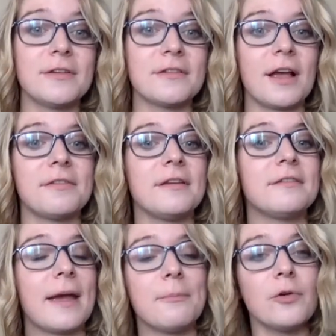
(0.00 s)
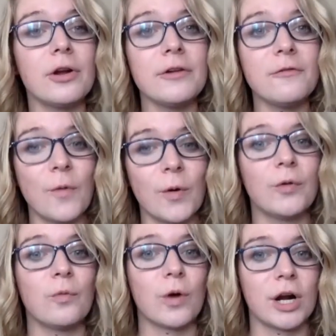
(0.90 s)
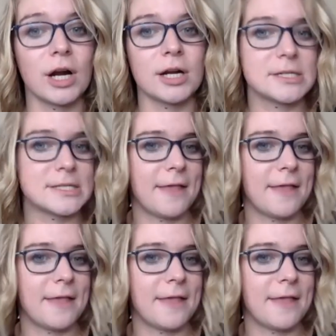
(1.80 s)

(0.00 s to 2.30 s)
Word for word: discussing temporary foreign workers